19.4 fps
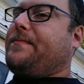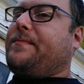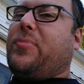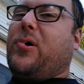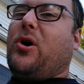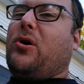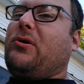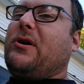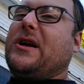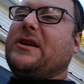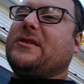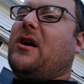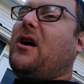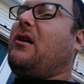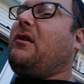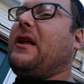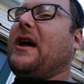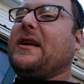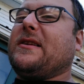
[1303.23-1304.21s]
pulleys,
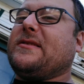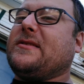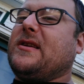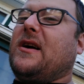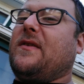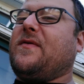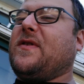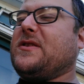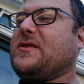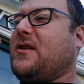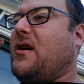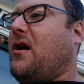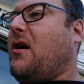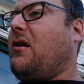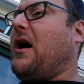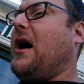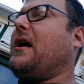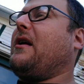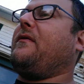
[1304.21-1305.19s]
all that stuff. It's
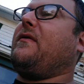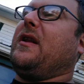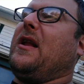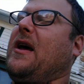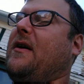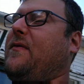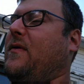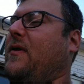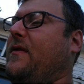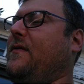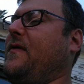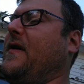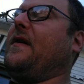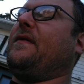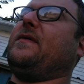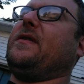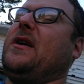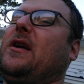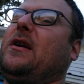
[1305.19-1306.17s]
all out of an
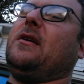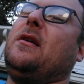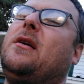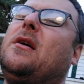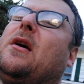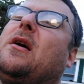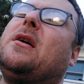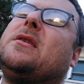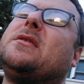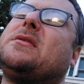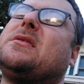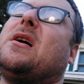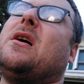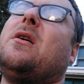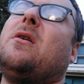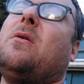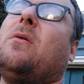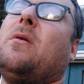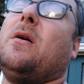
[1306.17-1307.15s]
F-150.
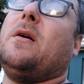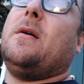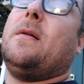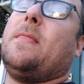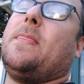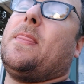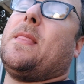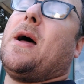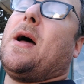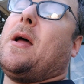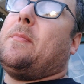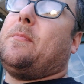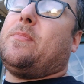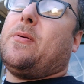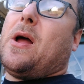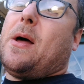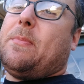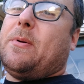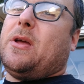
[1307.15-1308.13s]
So I'm
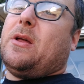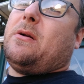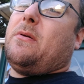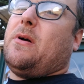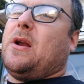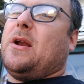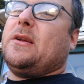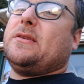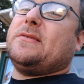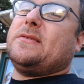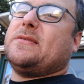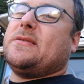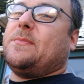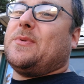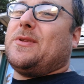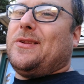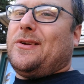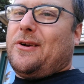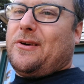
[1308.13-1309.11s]
probably going to run into
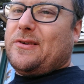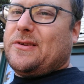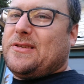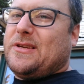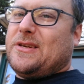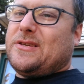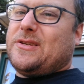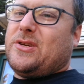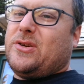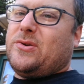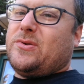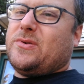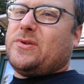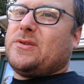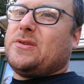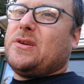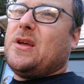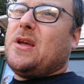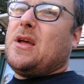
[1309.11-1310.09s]
some clearance
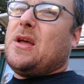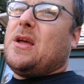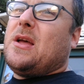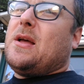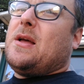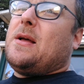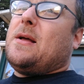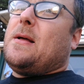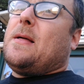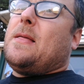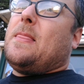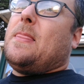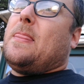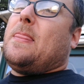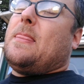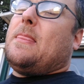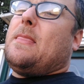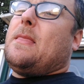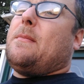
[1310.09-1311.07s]
issues.
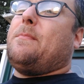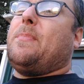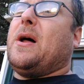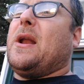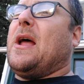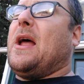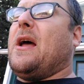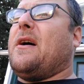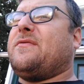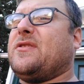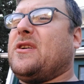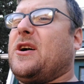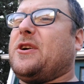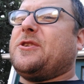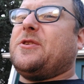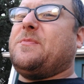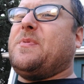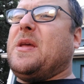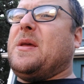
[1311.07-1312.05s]
But I have
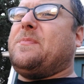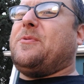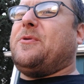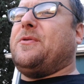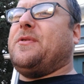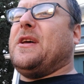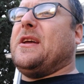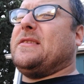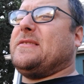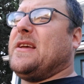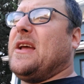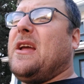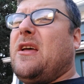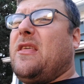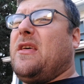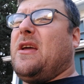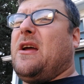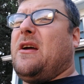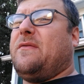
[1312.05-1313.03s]
talked to people. They
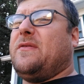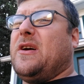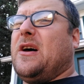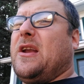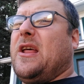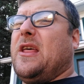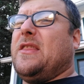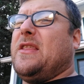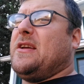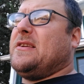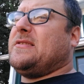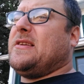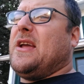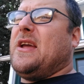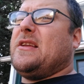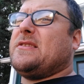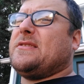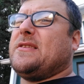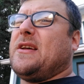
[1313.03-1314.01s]
say they have done it. They
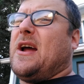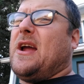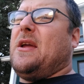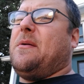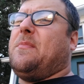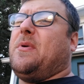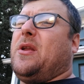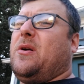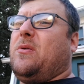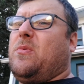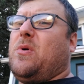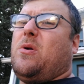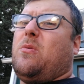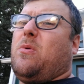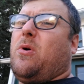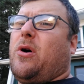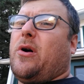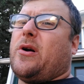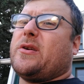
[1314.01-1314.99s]
say it's tight, but it will
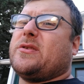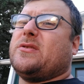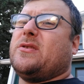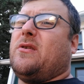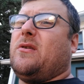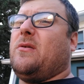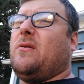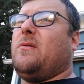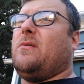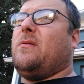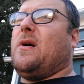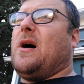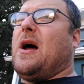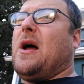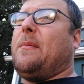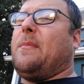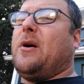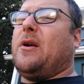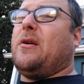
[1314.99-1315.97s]
work. So
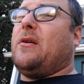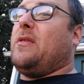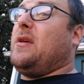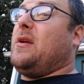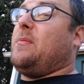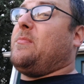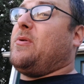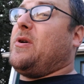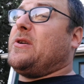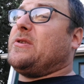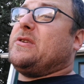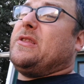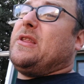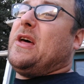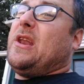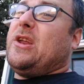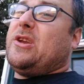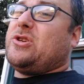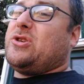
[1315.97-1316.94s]
I'm under the impression
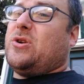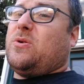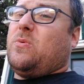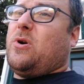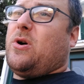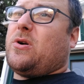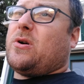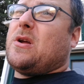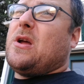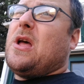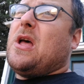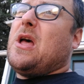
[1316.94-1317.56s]
that it should work.